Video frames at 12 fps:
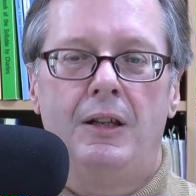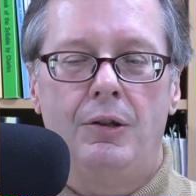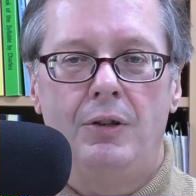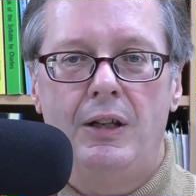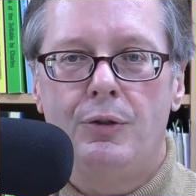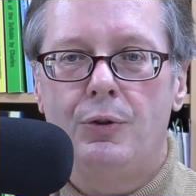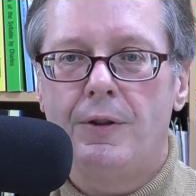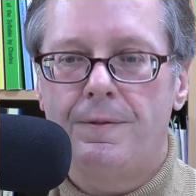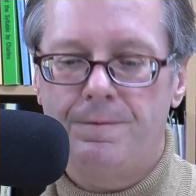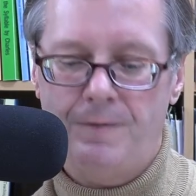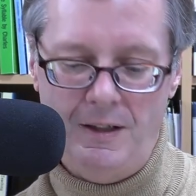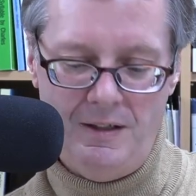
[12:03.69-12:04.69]
you need to
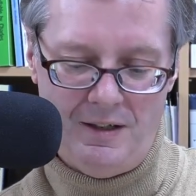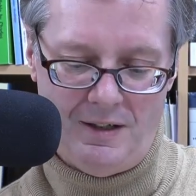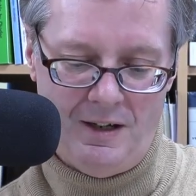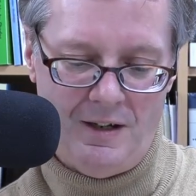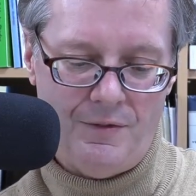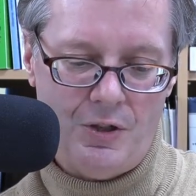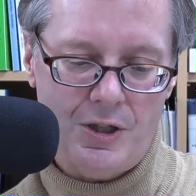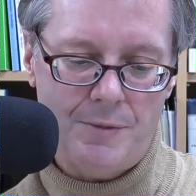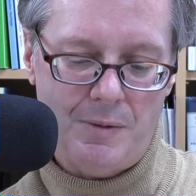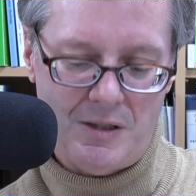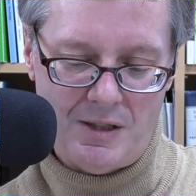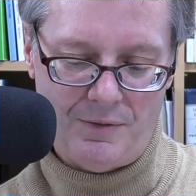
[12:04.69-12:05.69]
define it in a very
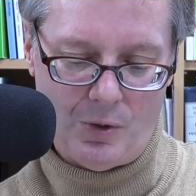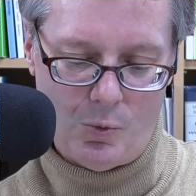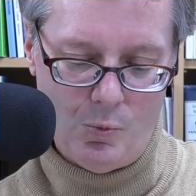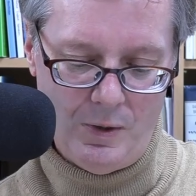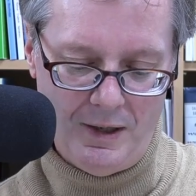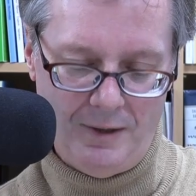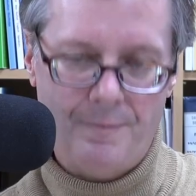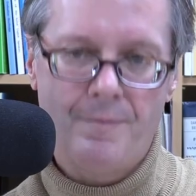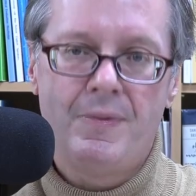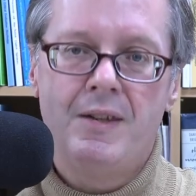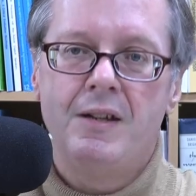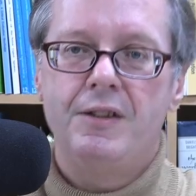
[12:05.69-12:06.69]
specific way.
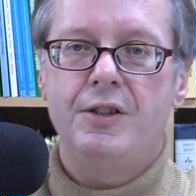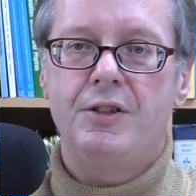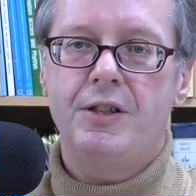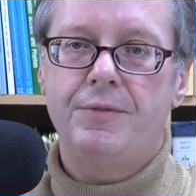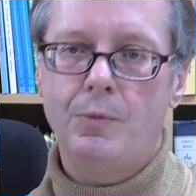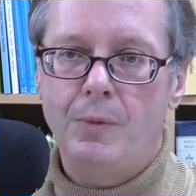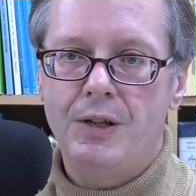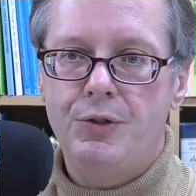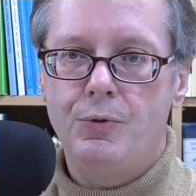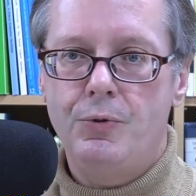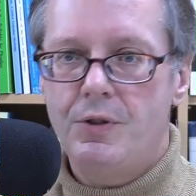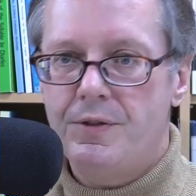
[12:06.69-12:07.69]
There are different ways
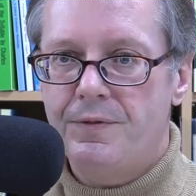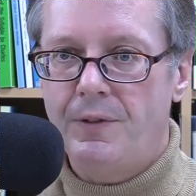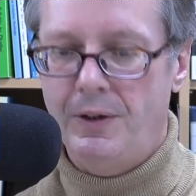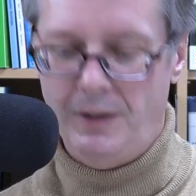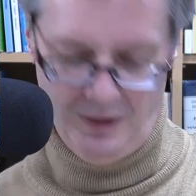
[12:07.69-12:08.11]
you could define